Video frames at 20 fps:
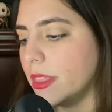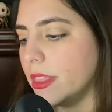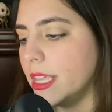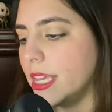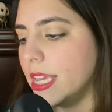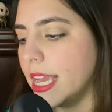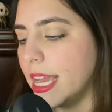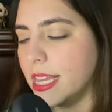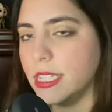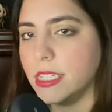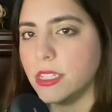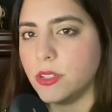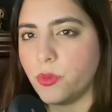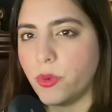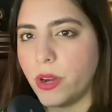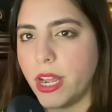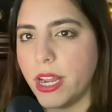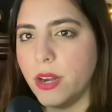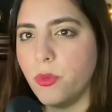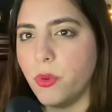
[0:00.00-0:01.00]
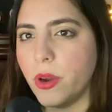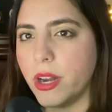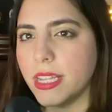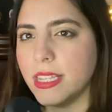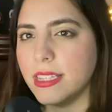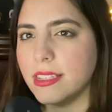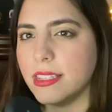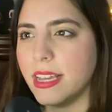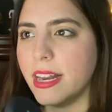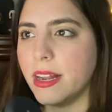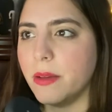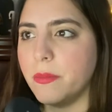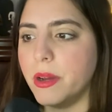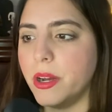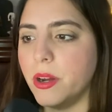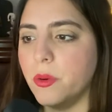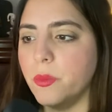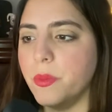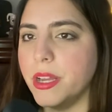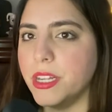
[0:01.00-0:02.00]
the end, right? What he said
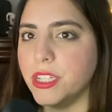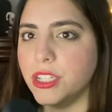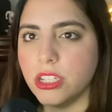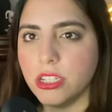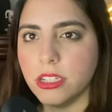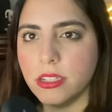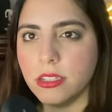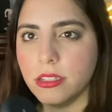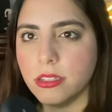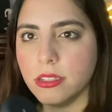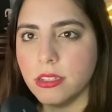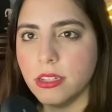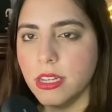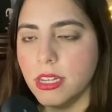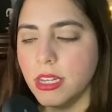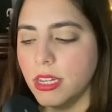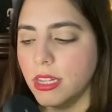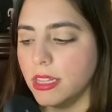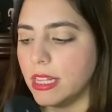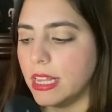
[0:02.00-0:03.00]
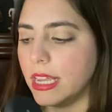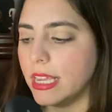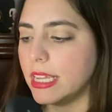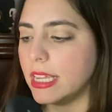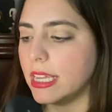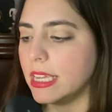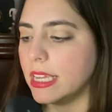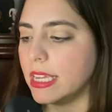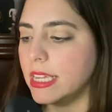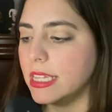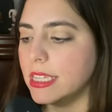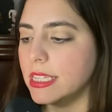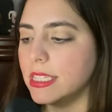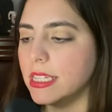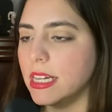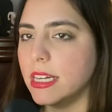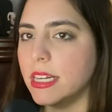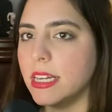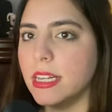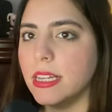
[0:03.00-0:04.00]
about vengeance. Like, he's
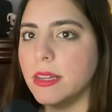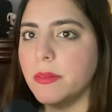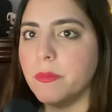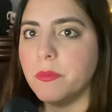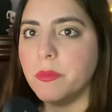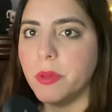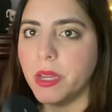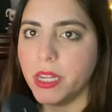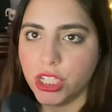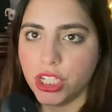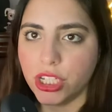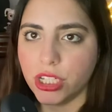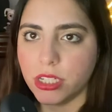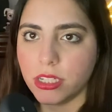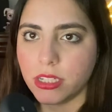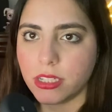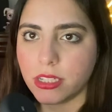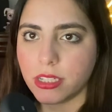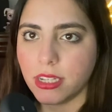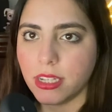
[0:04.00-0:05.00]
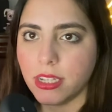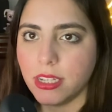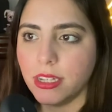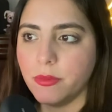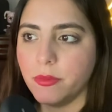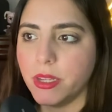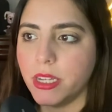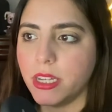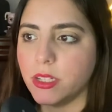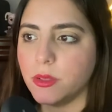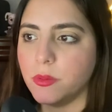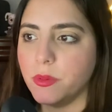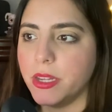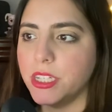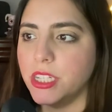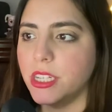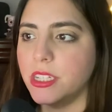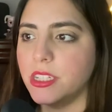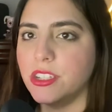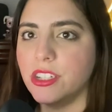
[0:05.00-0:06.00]
not vengeance because
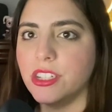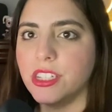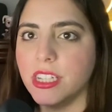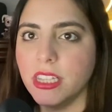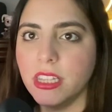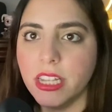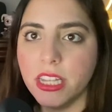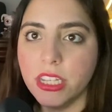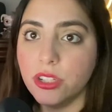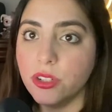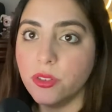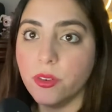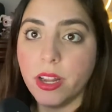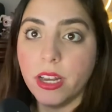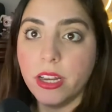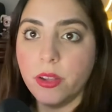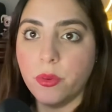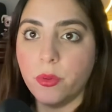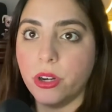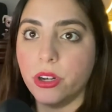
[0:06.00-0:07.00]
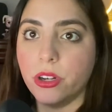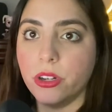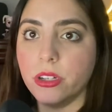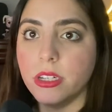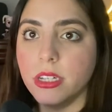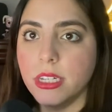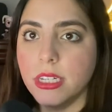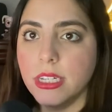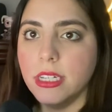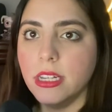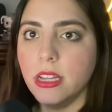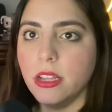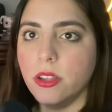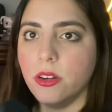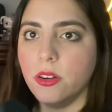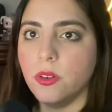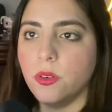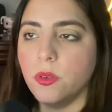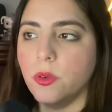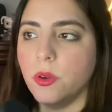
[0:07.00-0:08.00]
vengeance doesn't lead you anywhere.
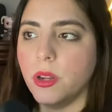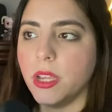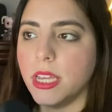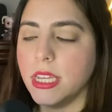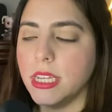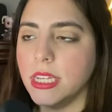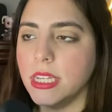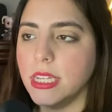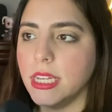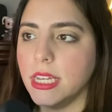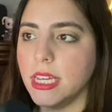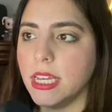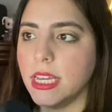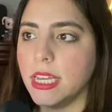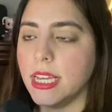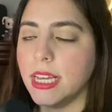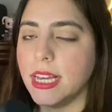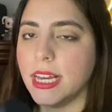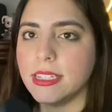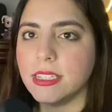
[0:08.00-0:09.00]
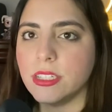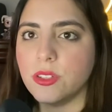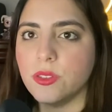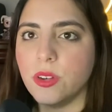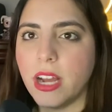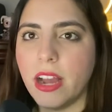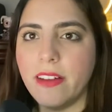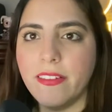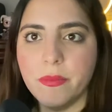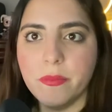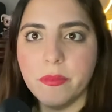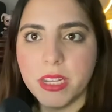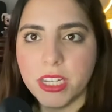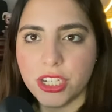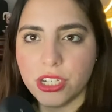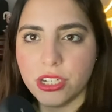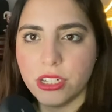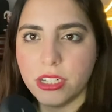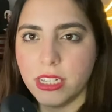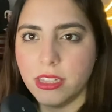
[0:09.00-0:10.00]
You know, he he has to have a
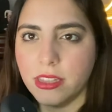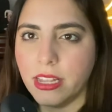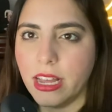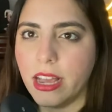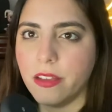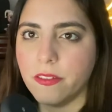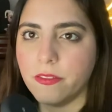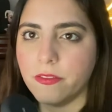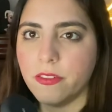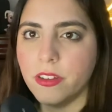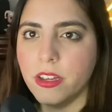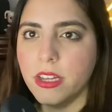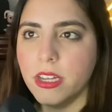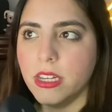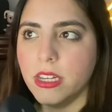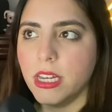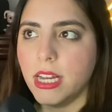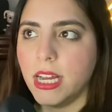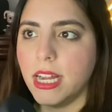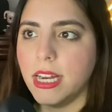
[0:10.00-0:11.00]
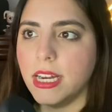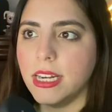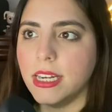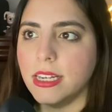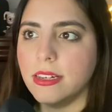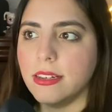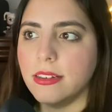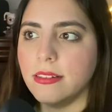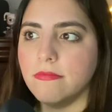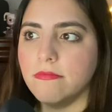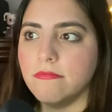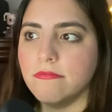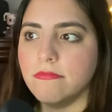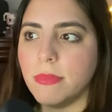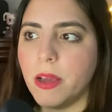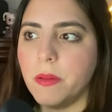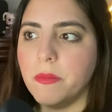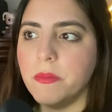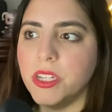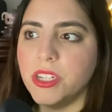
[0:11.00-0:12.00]
mission in life. And
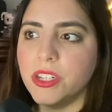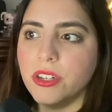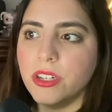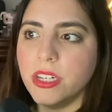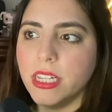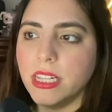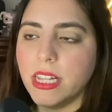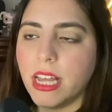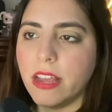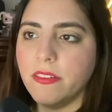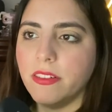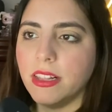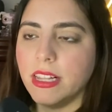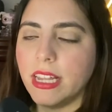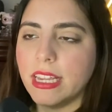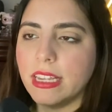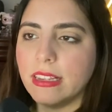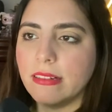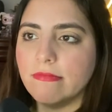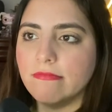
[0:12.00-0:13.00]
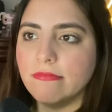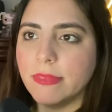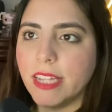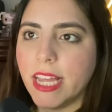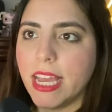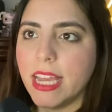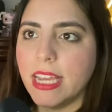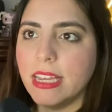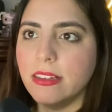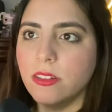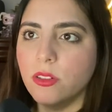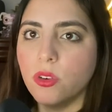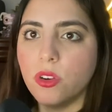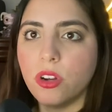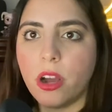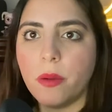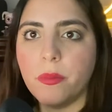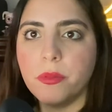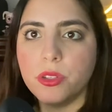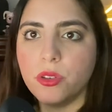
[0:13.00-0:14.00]
a mission in life like they
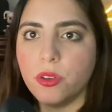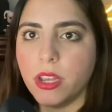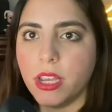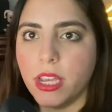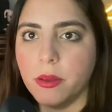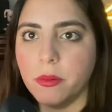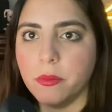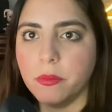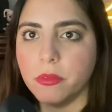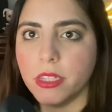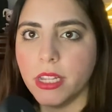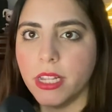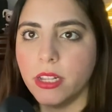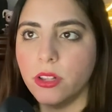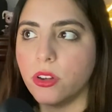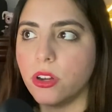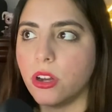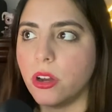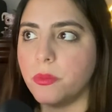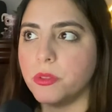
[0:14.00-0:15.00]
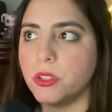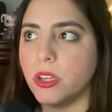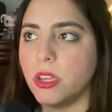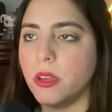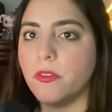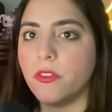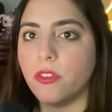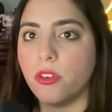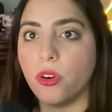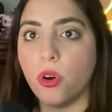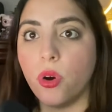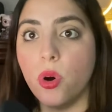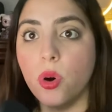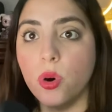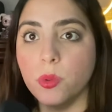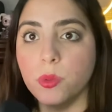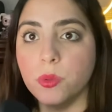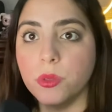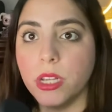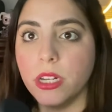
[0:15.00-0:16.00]
look up to him. They look up to him for
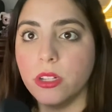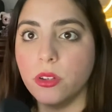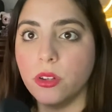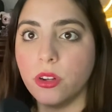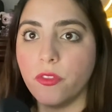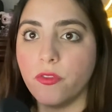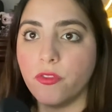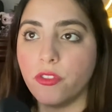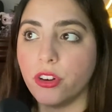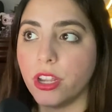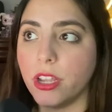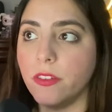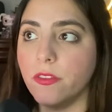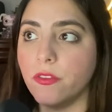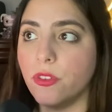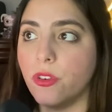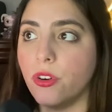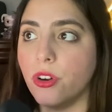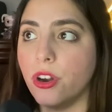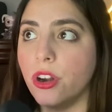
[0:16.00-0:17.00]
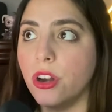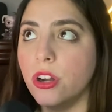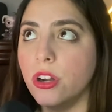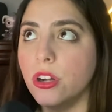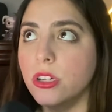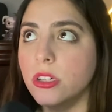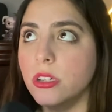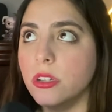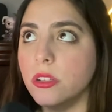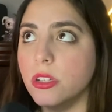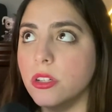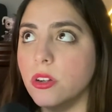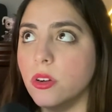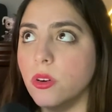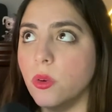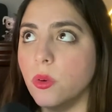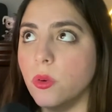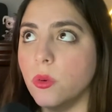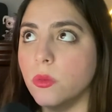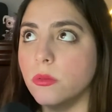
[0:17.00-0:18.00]
hope. They look up for him for, you
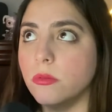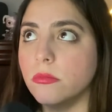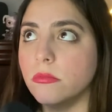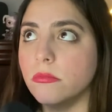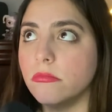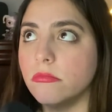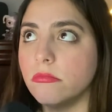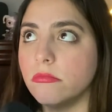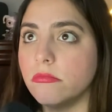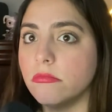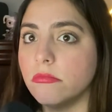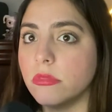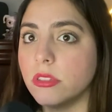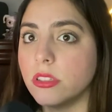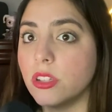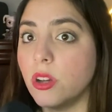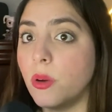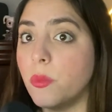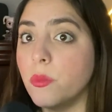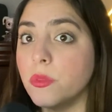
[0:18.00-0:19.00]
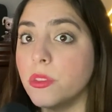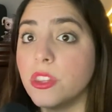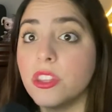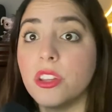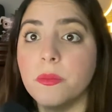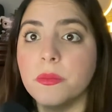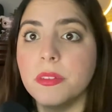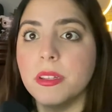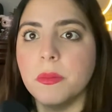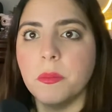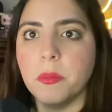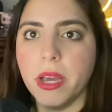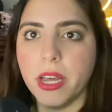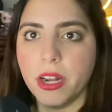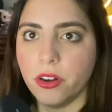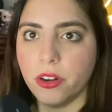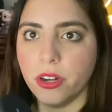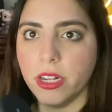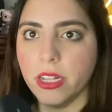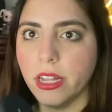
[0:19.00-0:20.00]
know, some something
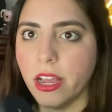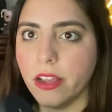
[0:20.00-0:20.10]
better in